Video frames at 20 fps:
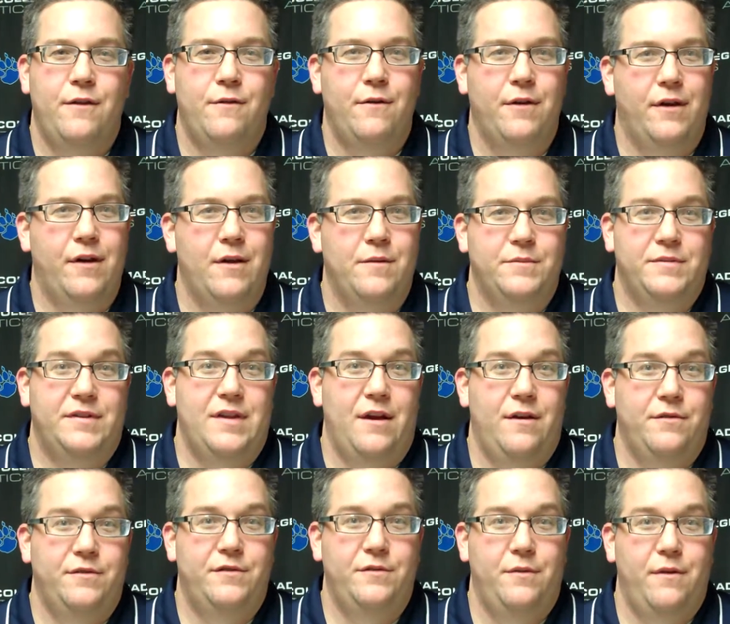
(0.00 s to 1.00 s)
you know it comes
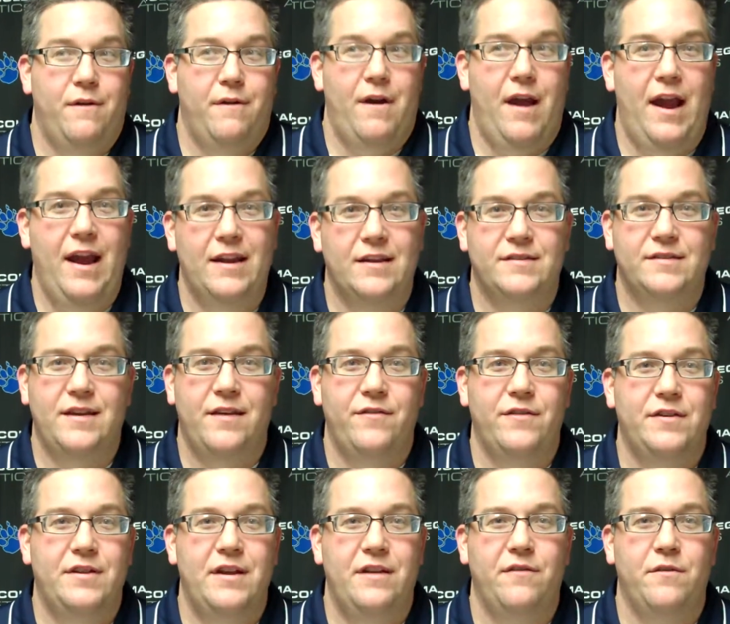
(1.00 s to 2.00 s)
down to we were eight of
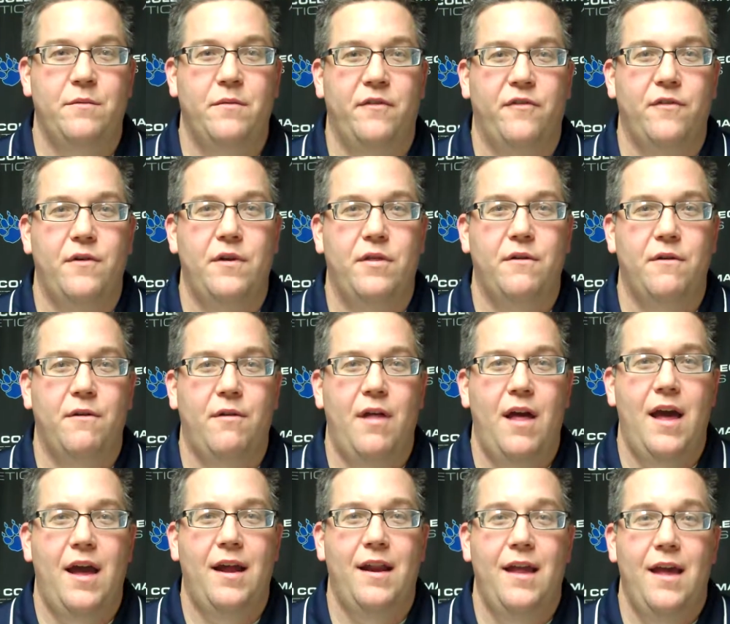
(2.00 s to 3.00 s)
17 from the free throw
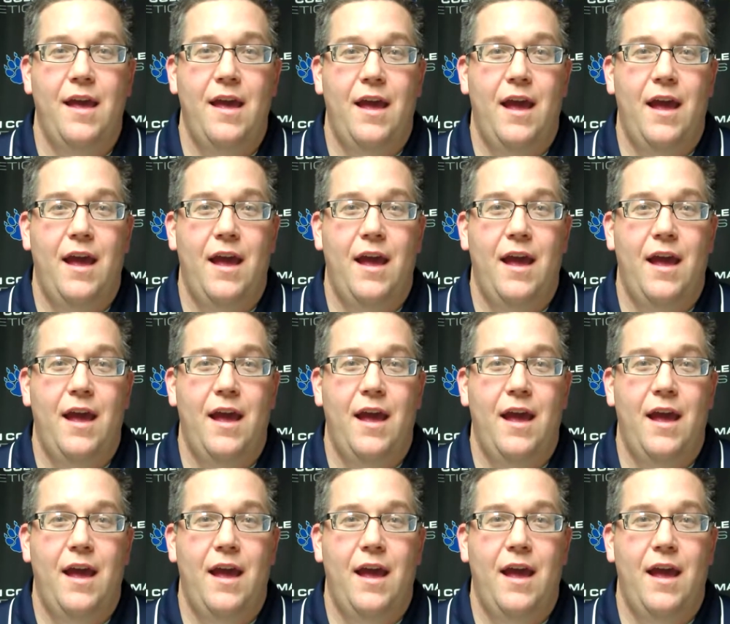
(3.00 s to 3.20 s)
line,